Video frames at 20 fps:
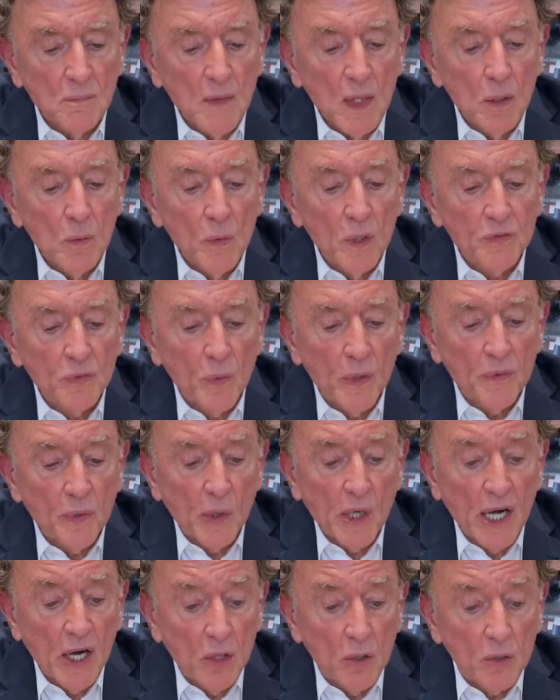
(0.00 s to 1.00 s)
was with
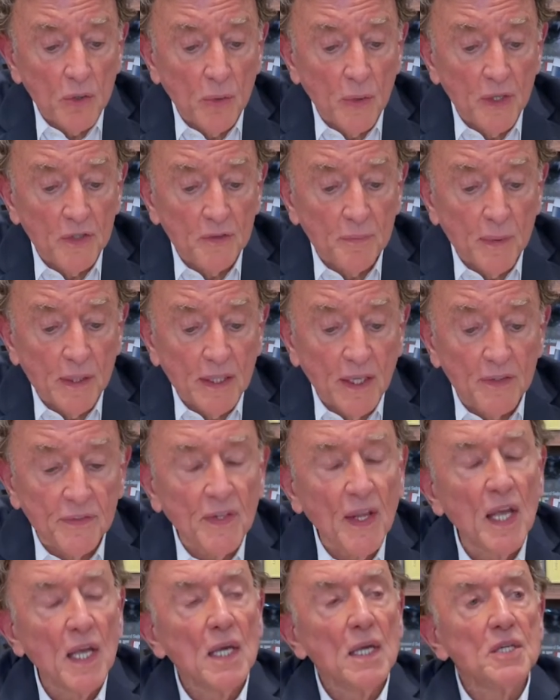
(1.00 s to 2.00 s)
Carol Christ because
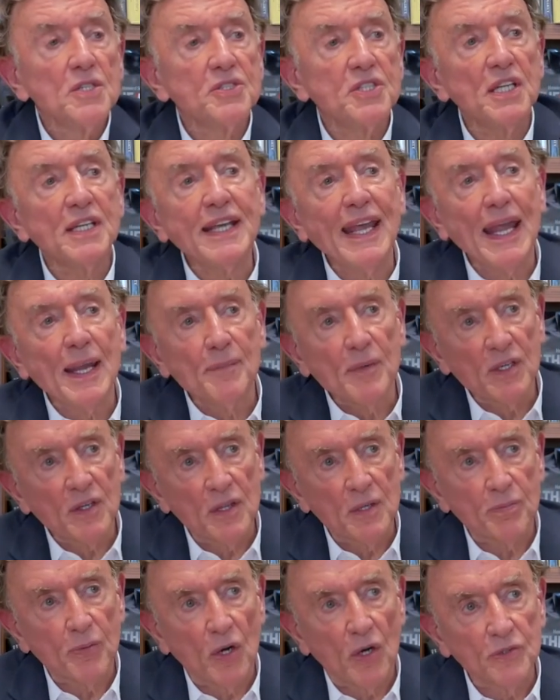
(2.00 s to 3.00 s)
she came into
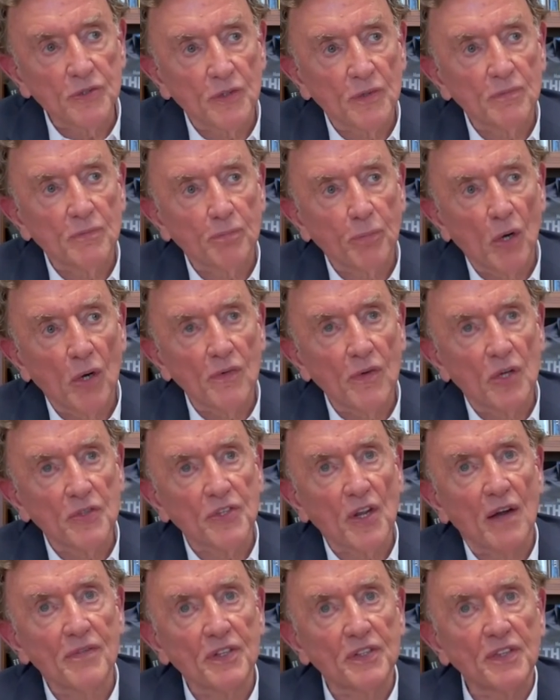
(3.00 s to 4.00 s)
the provost's
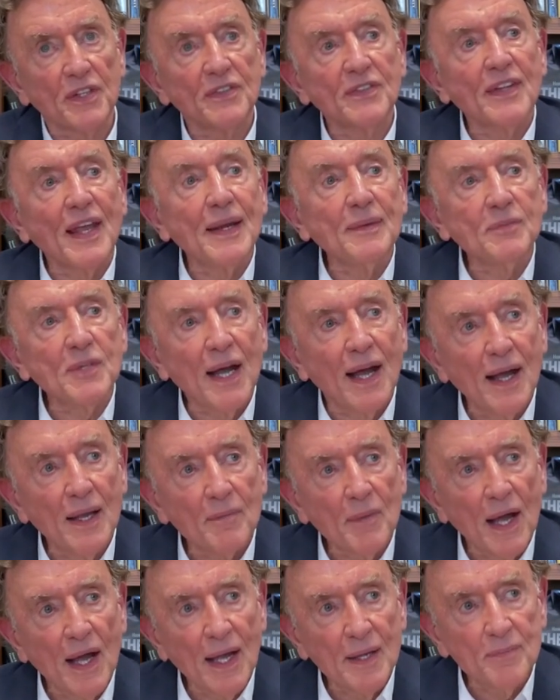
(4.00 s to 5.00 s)
office the same time
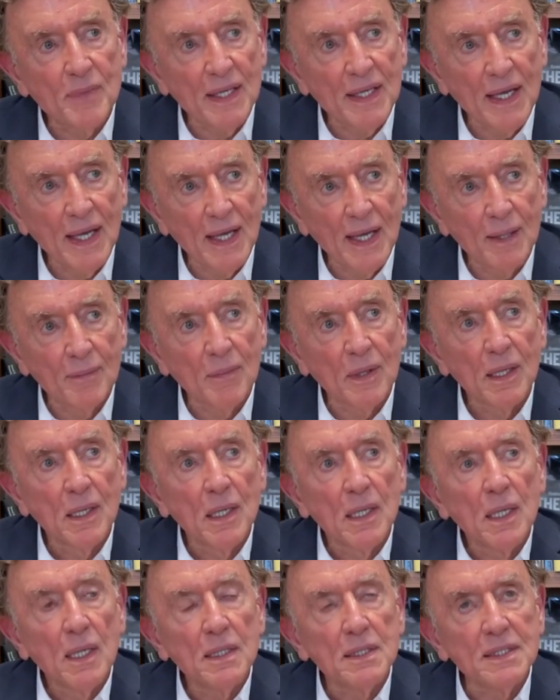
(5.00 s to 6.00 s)
I became
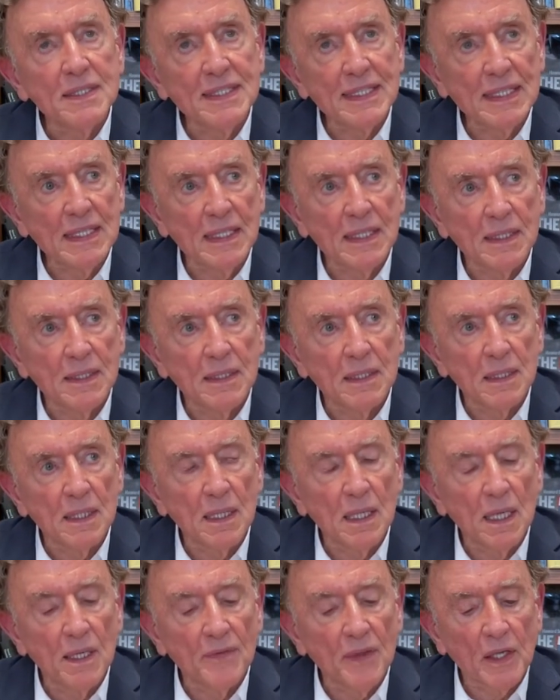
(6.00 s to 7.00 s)
dean
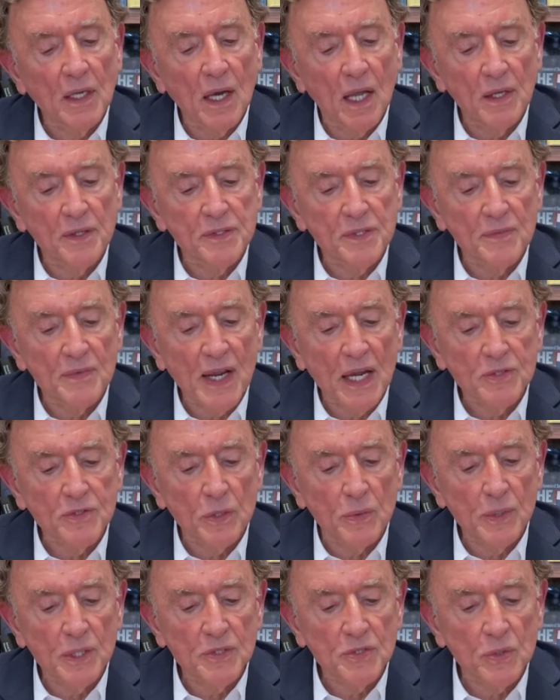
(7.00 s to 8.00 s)
of the College of
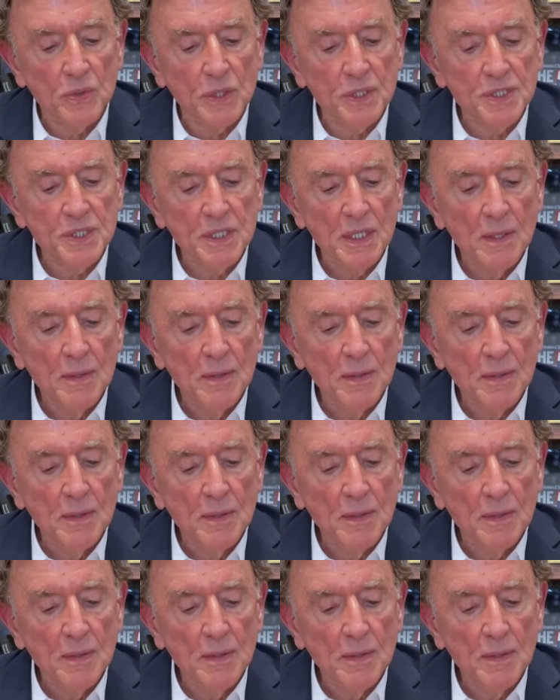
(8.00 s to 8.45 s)
Natural Resource